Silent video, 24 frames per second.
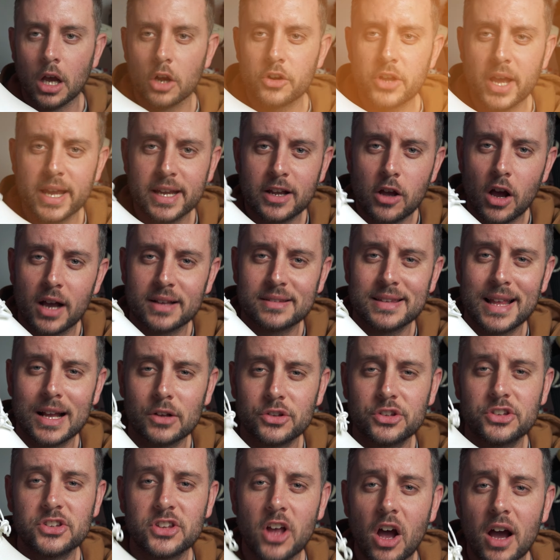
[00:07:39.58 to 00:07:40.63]
Okay guys, now
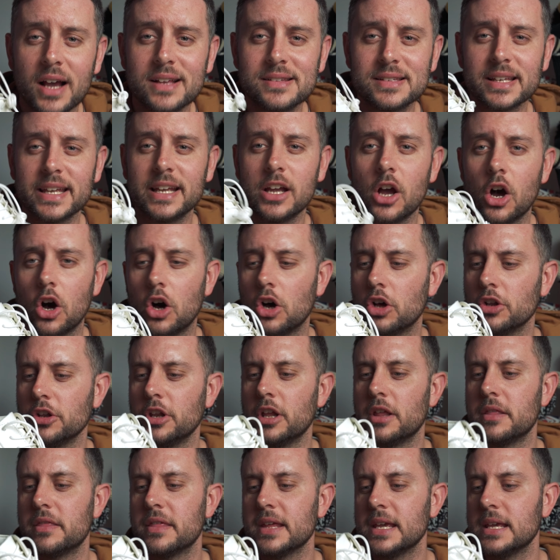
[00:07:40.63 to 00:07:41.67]
sizing
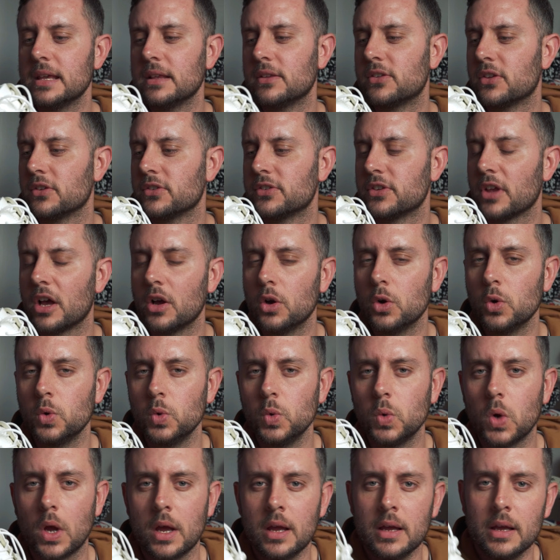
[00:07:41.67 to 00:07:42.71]
on these.
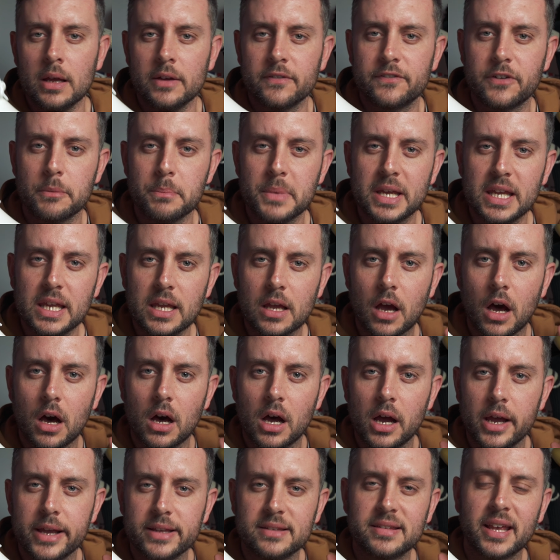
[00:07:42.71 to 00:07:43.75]
So for me,
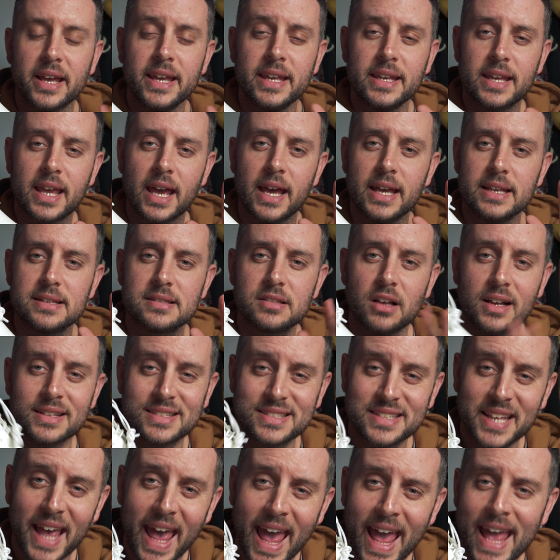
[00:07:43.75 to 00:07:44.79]
I take a
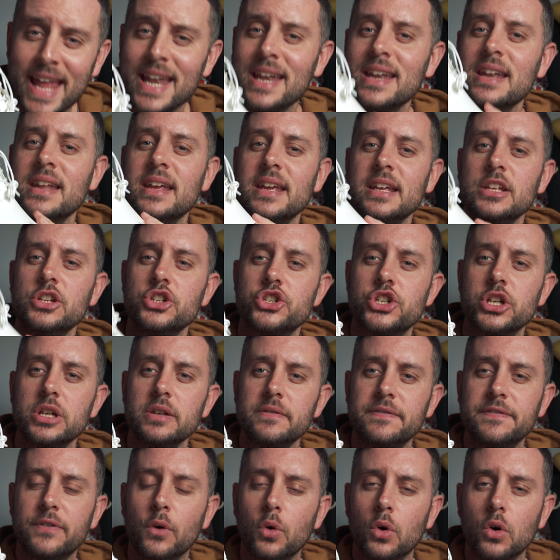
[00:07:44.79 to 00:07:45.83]
size 10 in
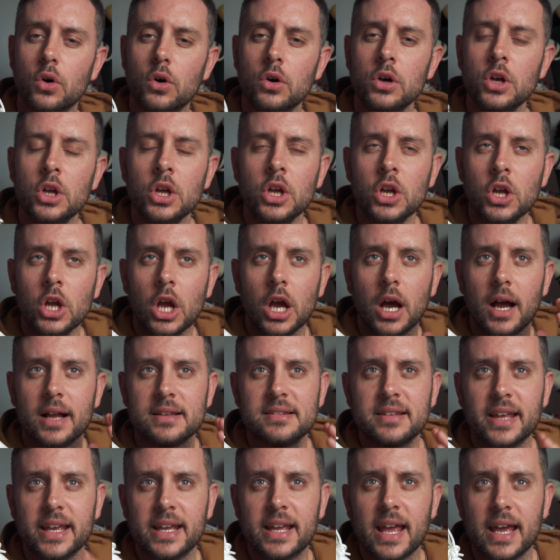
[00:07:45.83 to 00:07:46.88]
G4. I
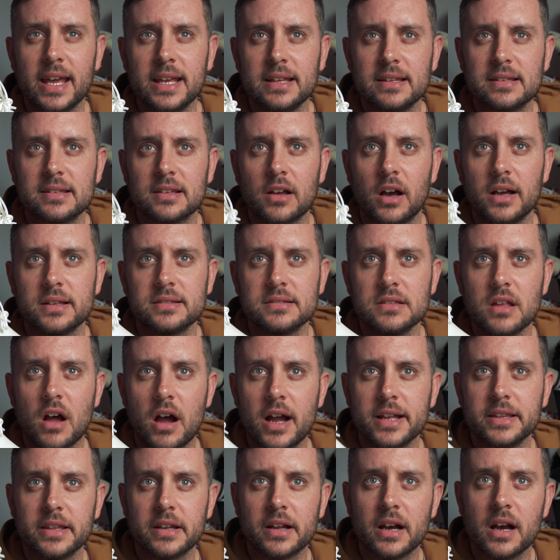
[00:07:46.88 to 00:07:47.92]
take a size
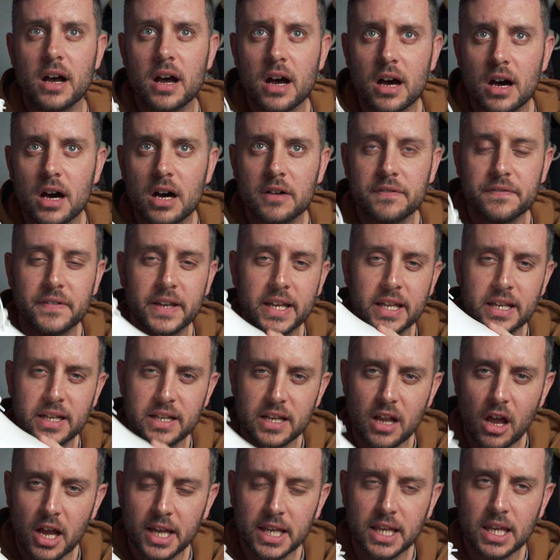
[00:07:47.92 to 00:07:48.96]
9.5
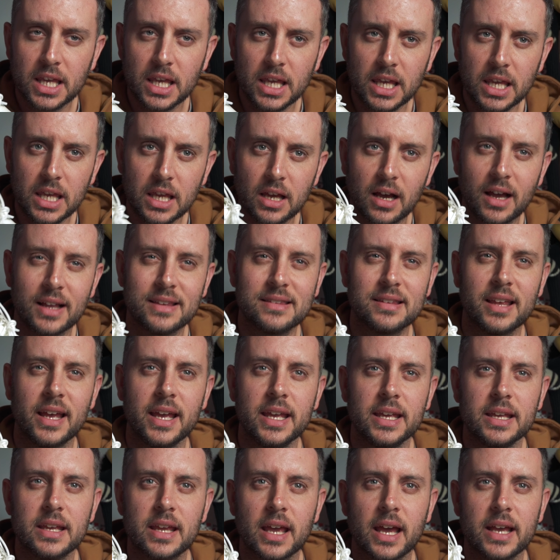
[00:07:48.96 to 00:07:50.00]
in Nike. I
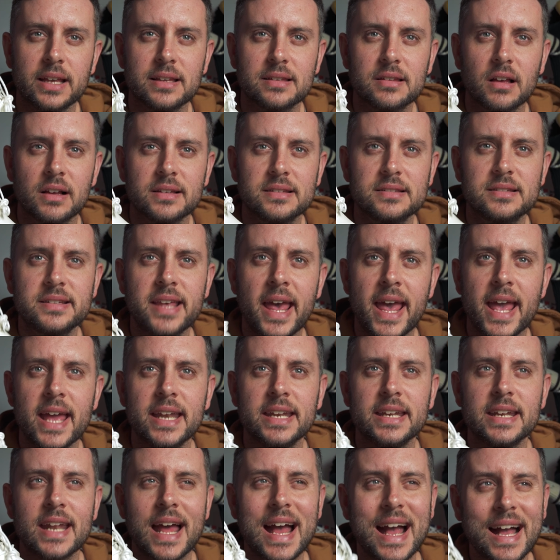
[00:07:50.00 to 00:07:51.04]
take a size
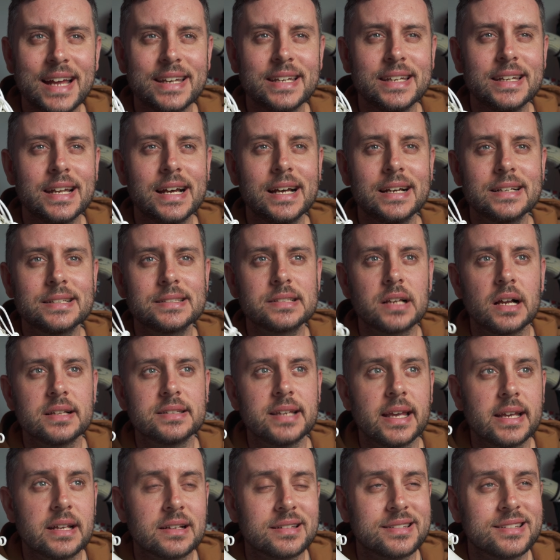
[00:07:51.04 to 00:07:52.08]
10 in Adidas. I
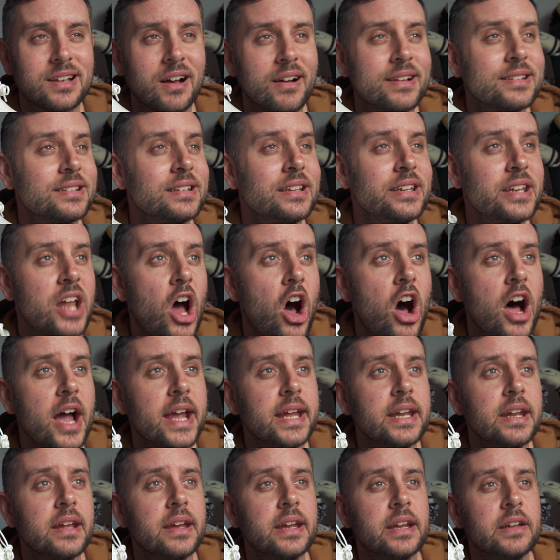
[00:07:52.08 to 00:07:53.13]
take a size
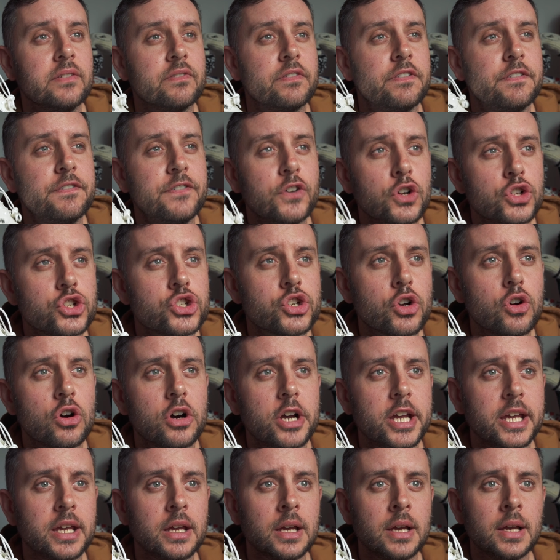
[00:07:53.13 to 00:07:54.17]
9 in
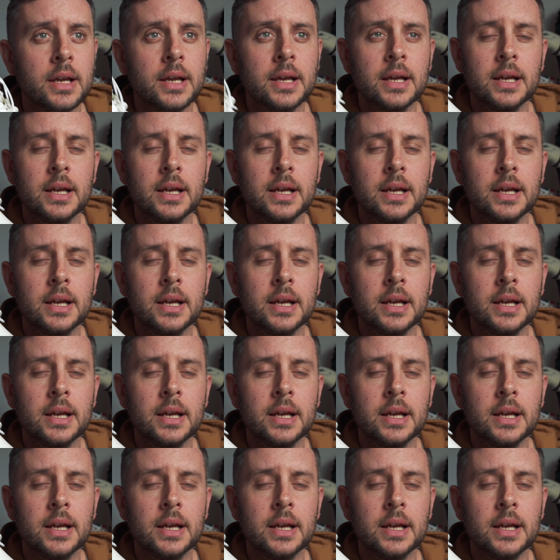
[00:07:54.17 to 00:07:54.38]
FootJoy.